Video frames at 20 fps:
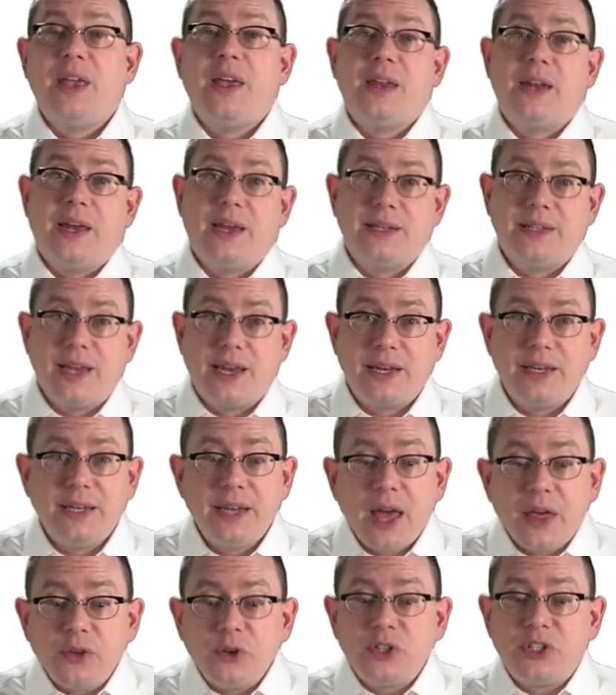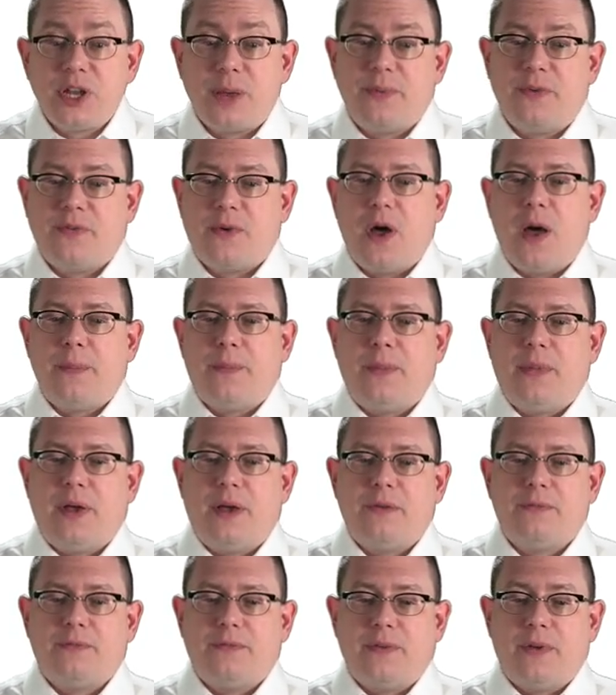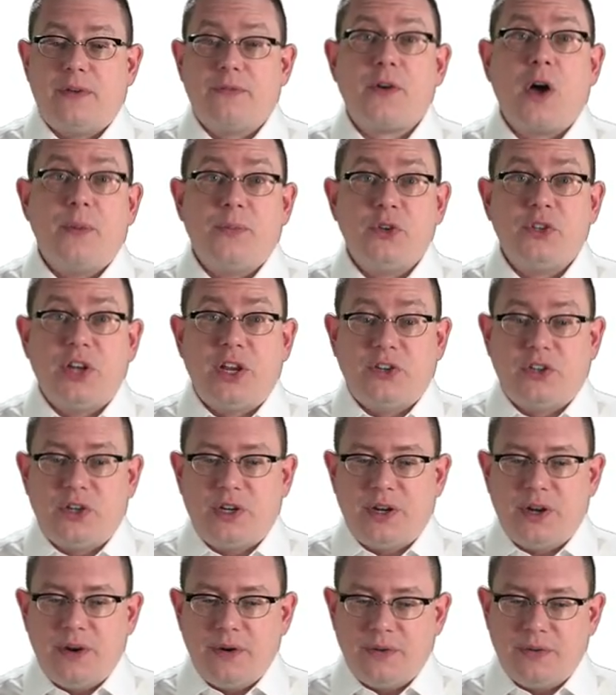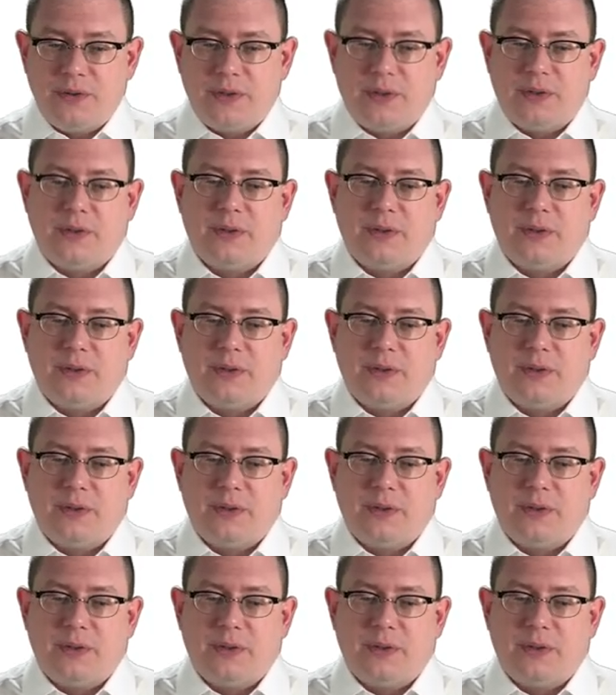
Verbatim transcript: I can take another step of, comp of, of computation here.